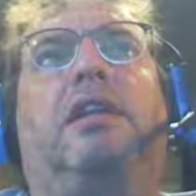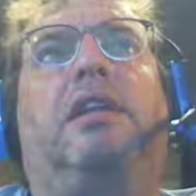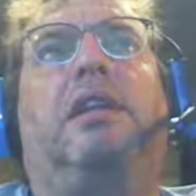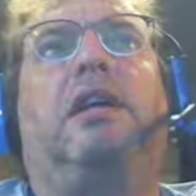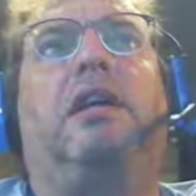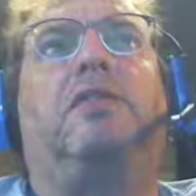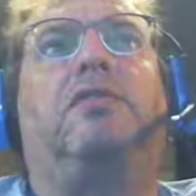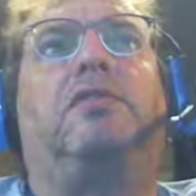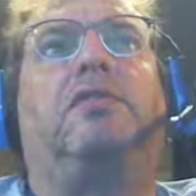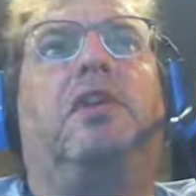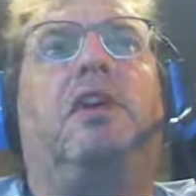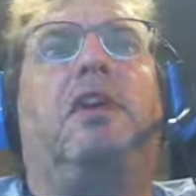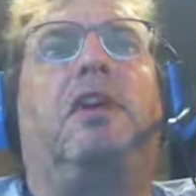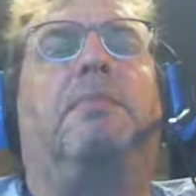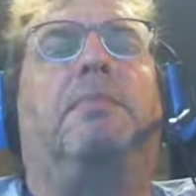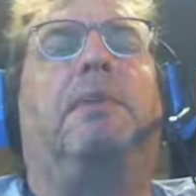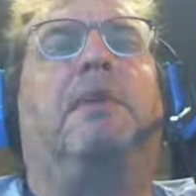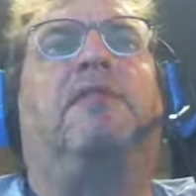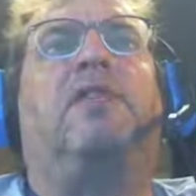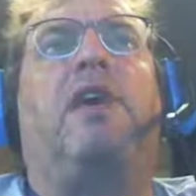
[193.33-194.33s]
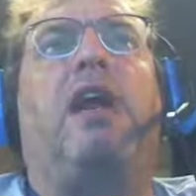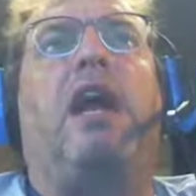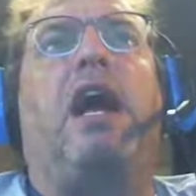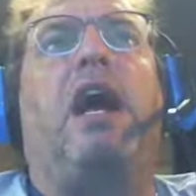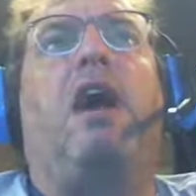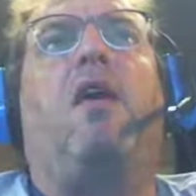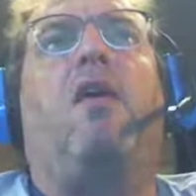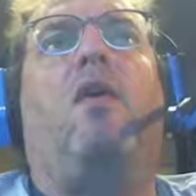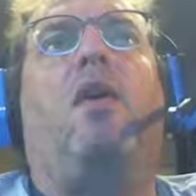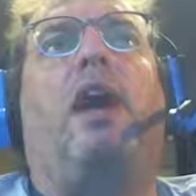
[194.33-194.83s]
than this. But for
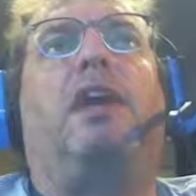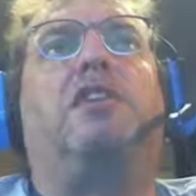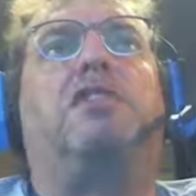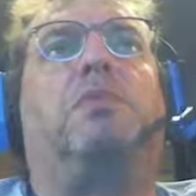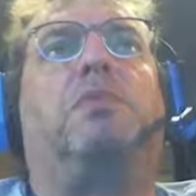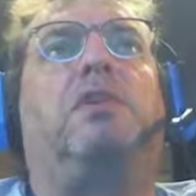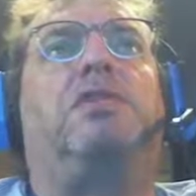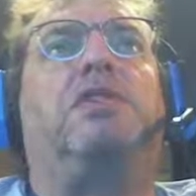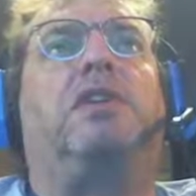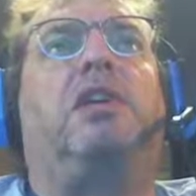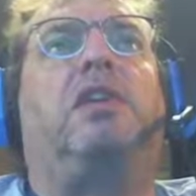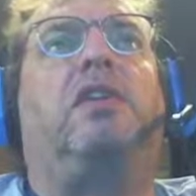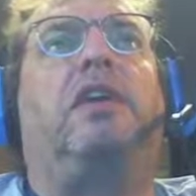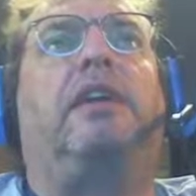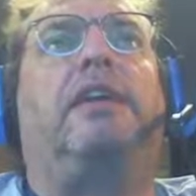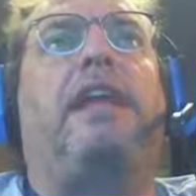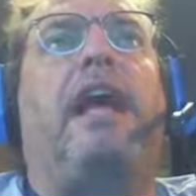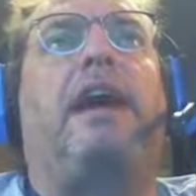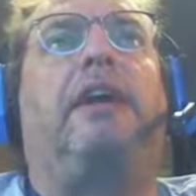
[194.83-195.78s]
now, I just want you to click